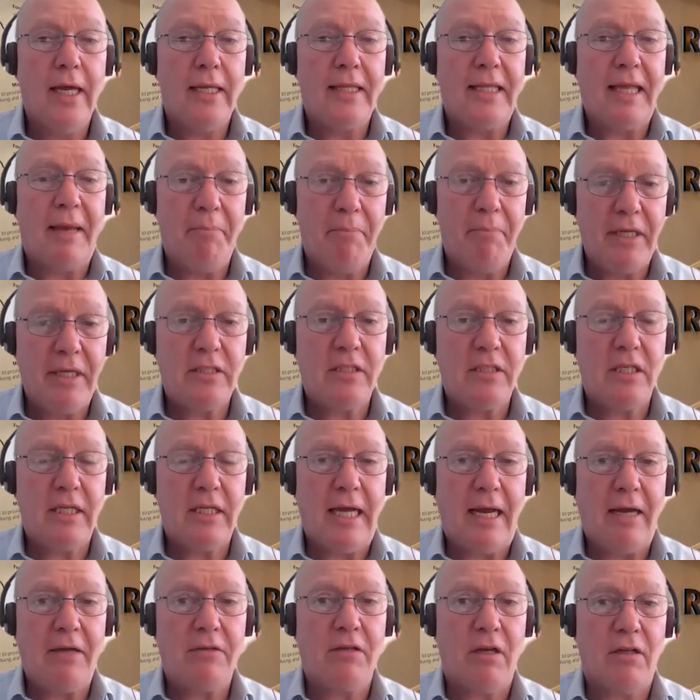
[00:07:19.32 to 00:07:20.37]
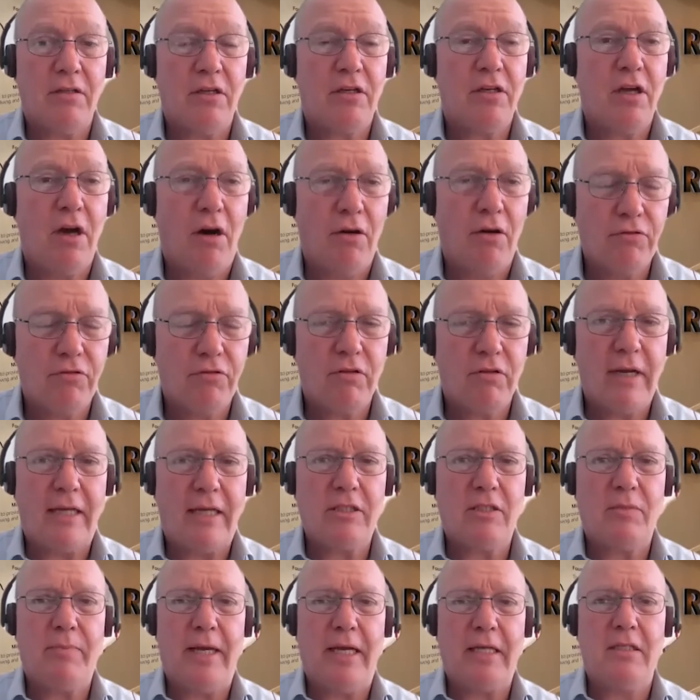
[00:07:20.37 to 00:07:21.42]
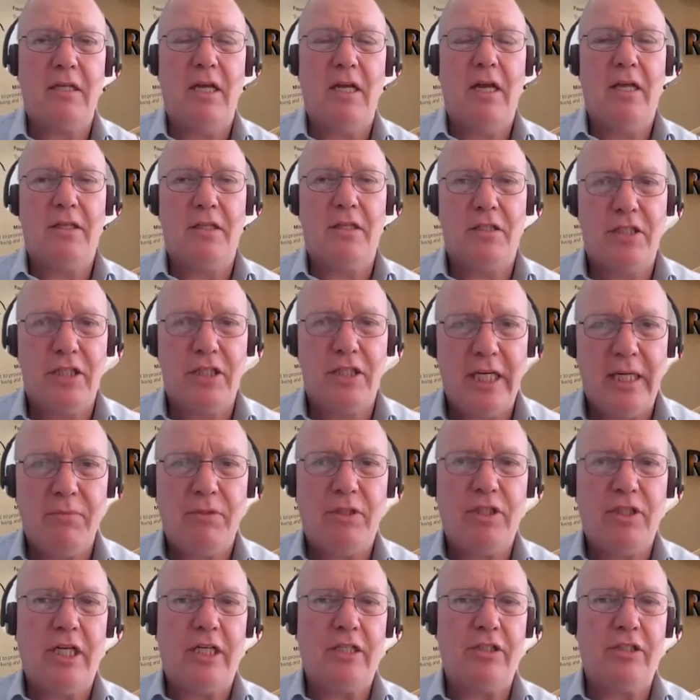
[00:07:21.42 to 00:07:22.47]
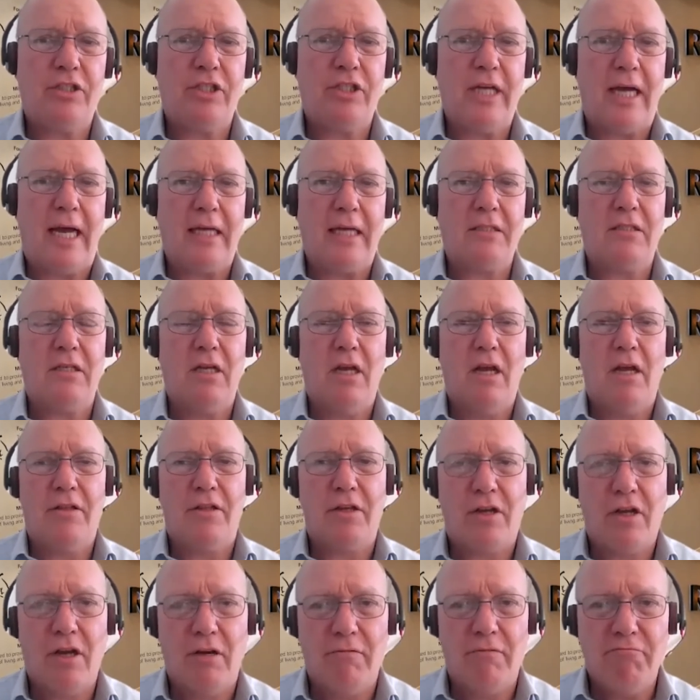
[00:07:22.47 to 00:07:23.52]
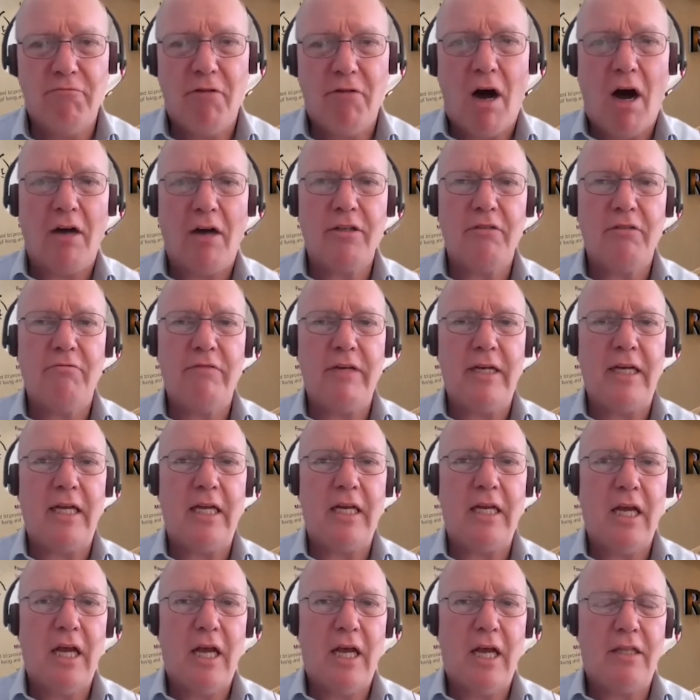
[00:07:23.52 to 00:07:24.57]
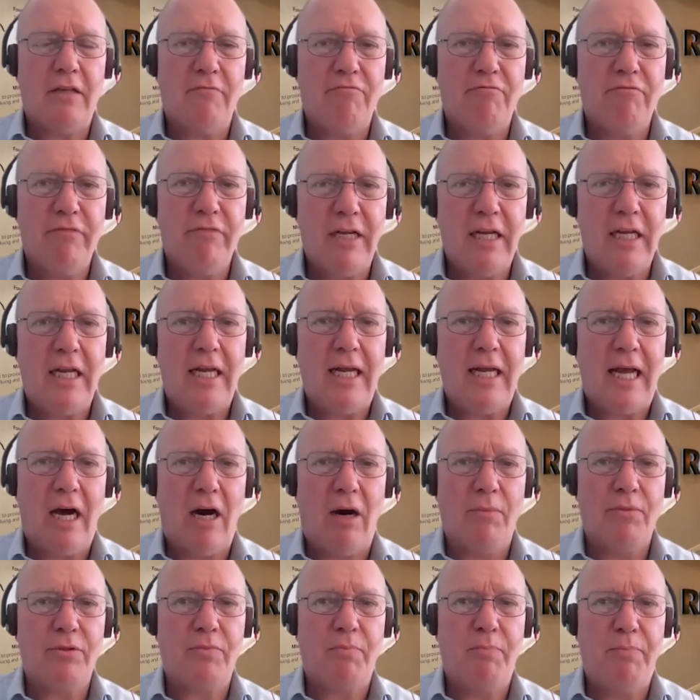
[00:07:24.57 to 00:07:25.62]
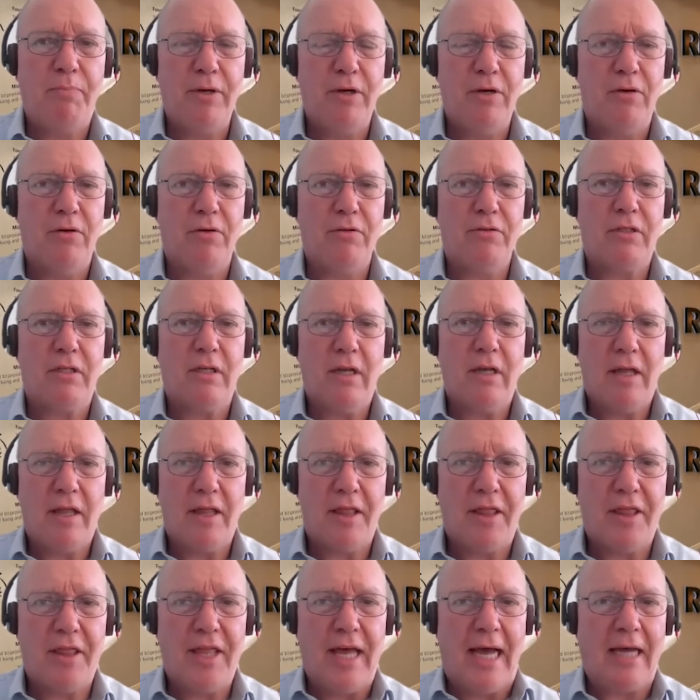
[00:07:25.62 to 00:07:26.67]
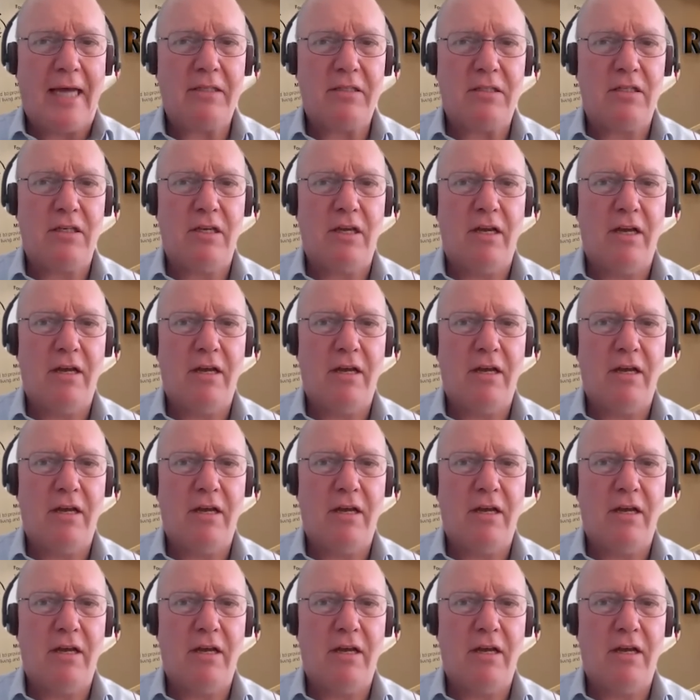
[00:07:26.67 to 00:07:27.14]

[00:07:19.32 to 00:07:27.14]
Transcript: they're missing out on the cultural aspect, the team chit chat, the camaraderie that really helps build that